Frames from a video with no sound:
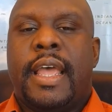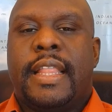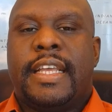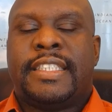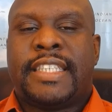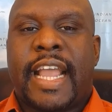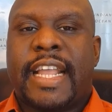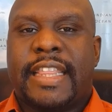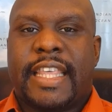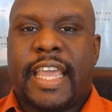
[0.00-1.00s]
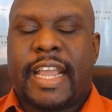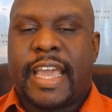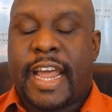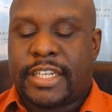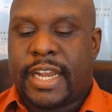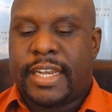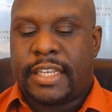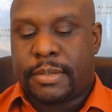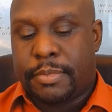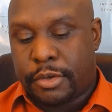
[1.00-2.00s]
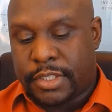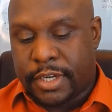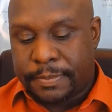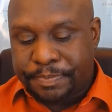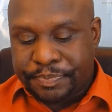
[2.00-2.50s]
The second thing, and I jotted down some notes here,